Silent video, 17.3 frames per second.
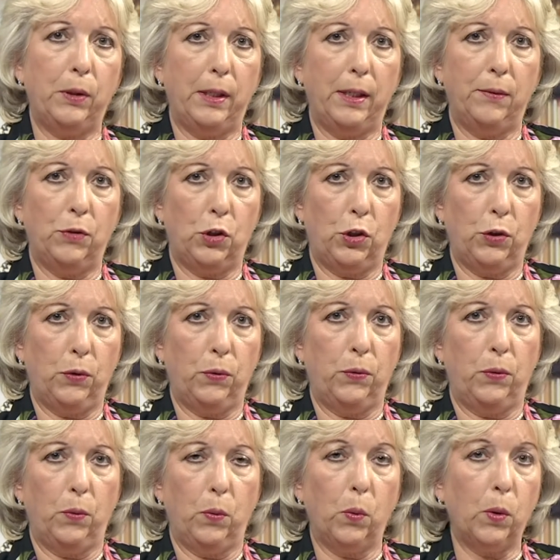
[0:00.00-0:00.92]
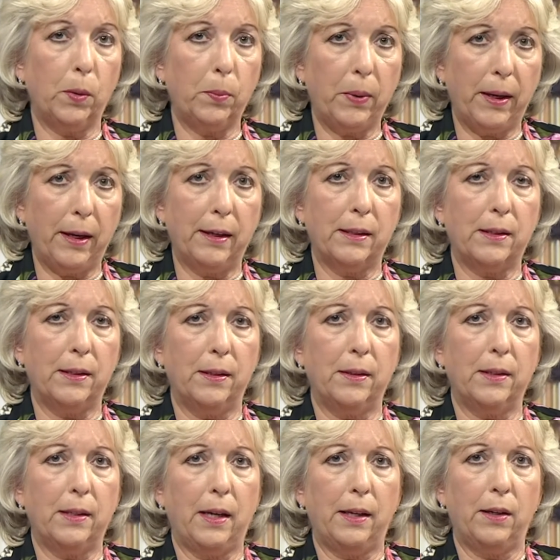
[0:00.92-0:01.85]
leave children or pets
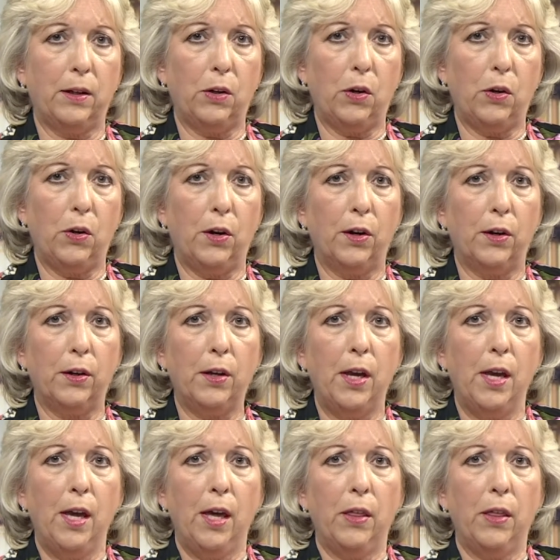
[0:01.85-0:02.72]
inside a car.